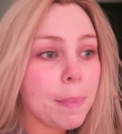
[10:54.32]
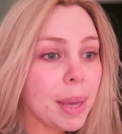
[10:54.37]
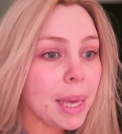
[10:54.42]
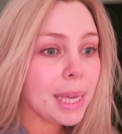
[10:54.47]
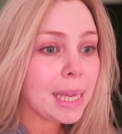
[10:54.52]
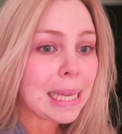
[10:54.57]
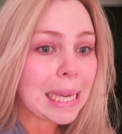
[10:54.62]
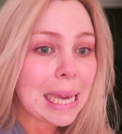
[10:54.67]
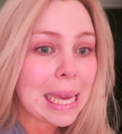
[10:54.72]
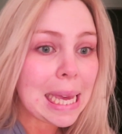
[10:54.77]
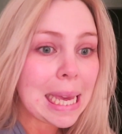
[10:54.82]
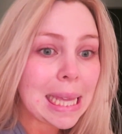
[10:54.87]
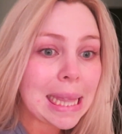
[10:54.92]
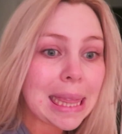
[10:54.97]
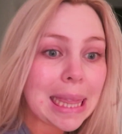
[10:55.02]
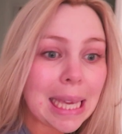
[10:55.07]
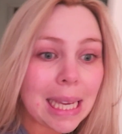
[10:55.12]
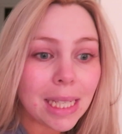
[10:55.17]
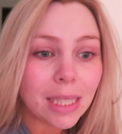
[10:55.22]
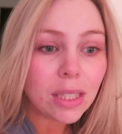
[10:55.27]
But yeah,
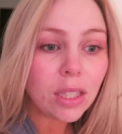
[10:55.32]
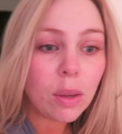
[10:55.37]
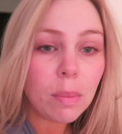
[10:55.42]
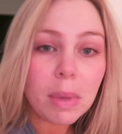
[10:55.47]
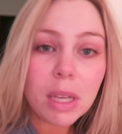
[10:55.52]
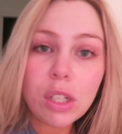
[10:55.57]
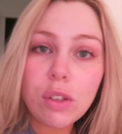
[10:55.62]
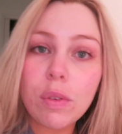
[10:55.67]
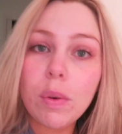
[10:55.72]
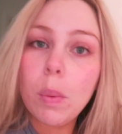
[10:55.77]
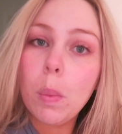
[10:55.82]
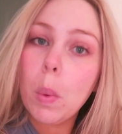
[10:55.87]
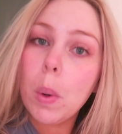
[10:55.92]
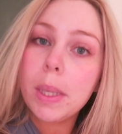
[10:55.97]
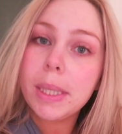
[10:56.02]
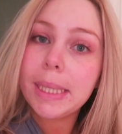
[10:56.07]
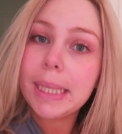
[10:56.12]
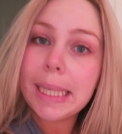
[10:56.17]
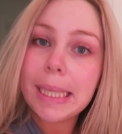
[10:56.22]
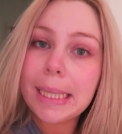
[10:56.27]
thanks so much for
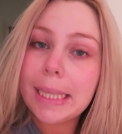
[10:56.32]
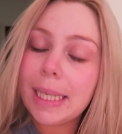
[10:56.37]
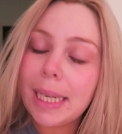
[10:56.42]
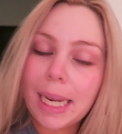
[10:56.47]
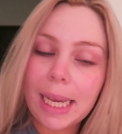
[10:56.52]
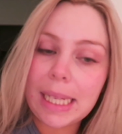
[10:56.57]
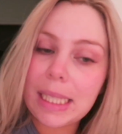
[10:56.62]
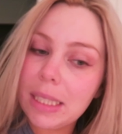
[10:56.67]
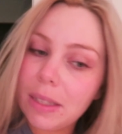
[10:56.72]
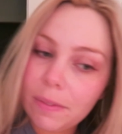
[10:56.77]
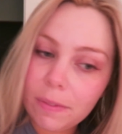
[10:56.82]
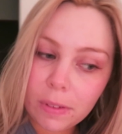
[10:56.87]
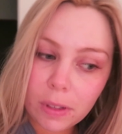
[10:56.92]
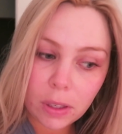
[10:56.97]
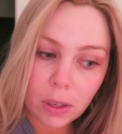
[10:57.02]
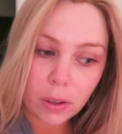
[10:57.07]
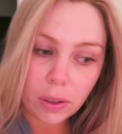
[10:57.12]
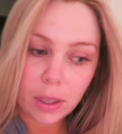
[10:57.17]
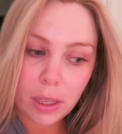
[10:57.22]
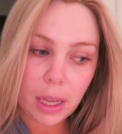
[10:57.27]
watching today's
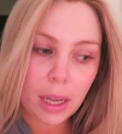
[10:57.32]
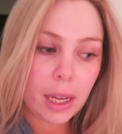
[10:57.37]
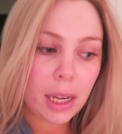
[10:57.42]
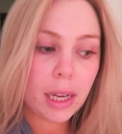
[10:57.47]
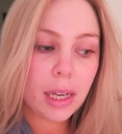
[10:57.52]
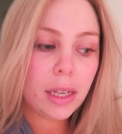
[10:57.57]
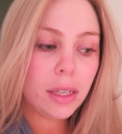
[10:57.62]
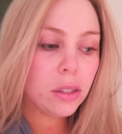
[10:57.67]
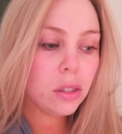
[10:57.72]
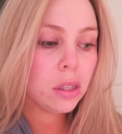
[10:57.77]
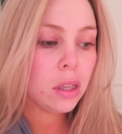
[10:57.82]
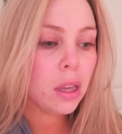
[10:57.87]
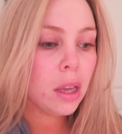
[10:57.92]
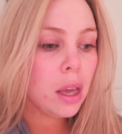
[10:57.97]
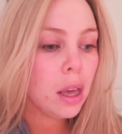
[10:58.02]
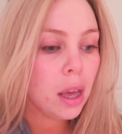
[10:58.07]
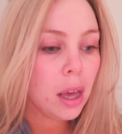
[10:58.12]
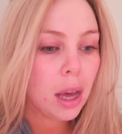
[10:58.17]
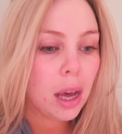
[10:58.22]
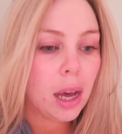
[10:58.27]
vlog, guys.
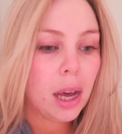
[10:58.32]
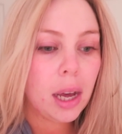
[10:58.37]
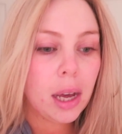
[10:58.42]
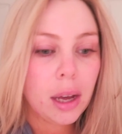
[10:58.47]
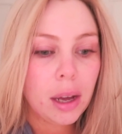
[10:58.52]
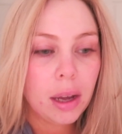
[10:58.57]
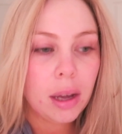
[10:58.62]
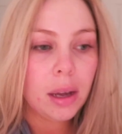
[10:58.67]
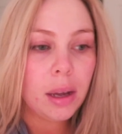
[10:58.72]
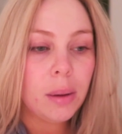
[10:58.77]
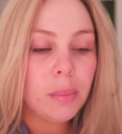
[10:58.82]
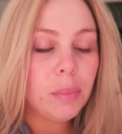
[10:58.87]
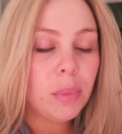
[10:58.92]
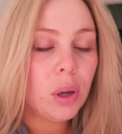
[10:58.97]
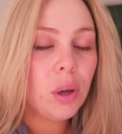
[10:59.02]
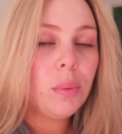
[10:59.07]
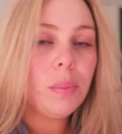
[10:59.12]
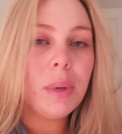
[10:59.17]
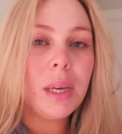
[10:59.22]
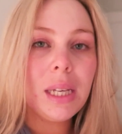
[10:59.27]

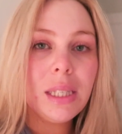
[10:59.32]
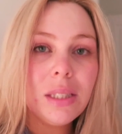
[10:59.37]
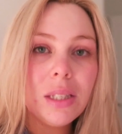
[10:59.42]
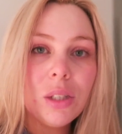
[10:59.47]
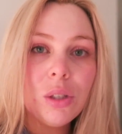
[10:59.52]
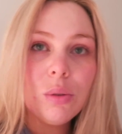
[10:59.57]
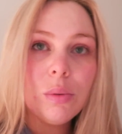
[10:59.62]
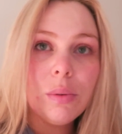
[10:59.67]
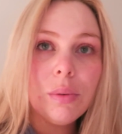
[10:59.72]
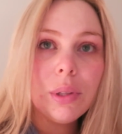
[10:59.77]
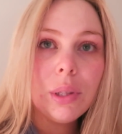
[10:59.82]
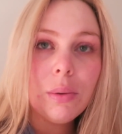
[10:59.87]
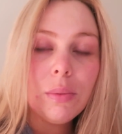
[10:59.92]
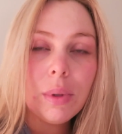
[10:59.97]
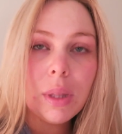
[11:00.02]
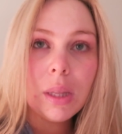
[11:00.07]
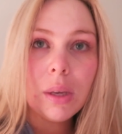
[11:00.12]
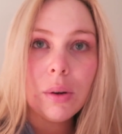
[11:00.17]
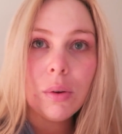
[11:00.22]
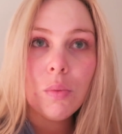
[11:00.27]
Hope you guys are doing really,
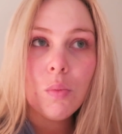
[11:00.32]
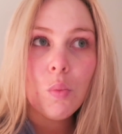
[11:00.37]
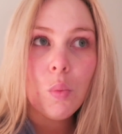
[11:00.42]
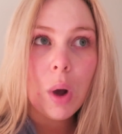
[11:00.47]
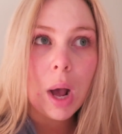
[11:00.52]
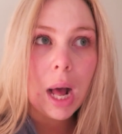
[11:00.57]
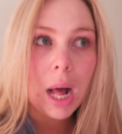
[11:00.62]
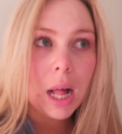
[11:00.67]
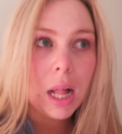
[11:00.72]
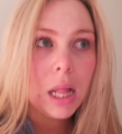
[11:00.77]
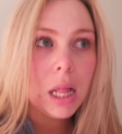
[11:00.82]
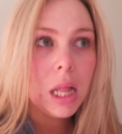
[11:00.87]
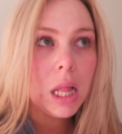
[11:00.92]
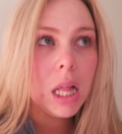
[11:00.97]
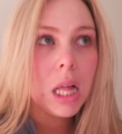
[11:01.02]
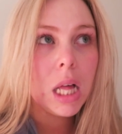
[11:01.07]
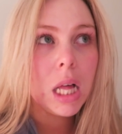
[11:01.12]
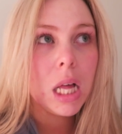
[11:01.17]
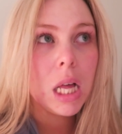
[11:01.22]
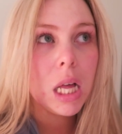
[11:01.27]
really well.